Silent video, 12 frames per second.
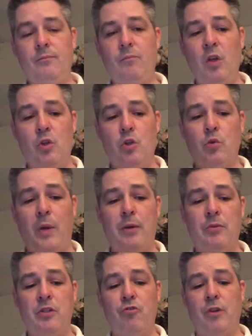Which is why I was
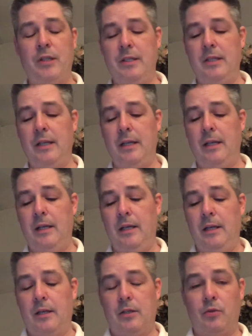interested,
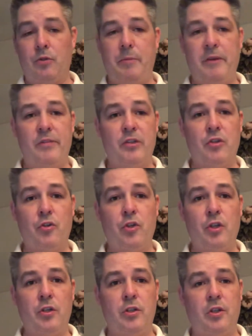because there was a bit of a discussion
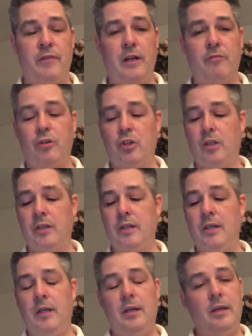on certified originals,
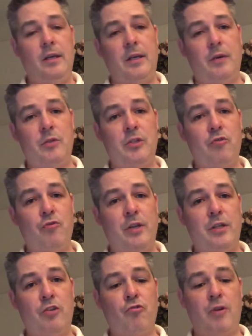and I was intrigued
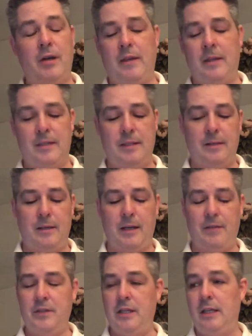to try this. I
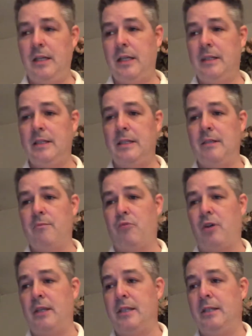have seen it, it is a decent
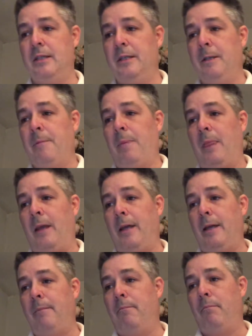price,
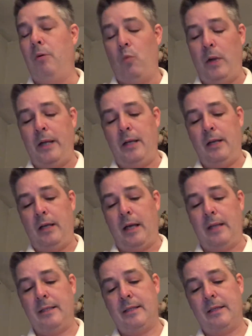but when
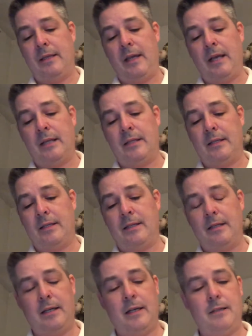Alan said that he had a
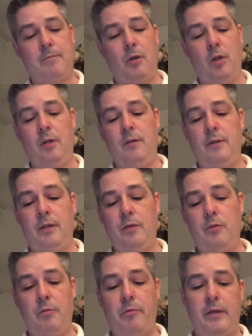bottle and he
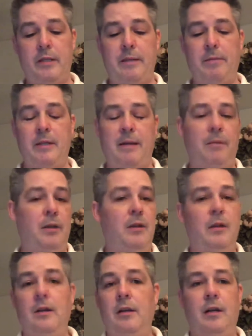was prepared to send me a sample,
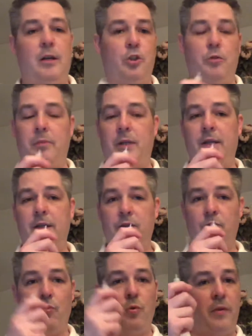I jumped at it.
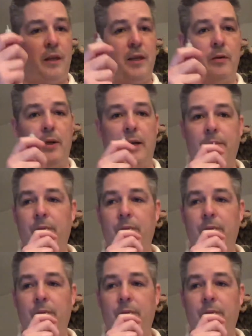So thank you, Alan.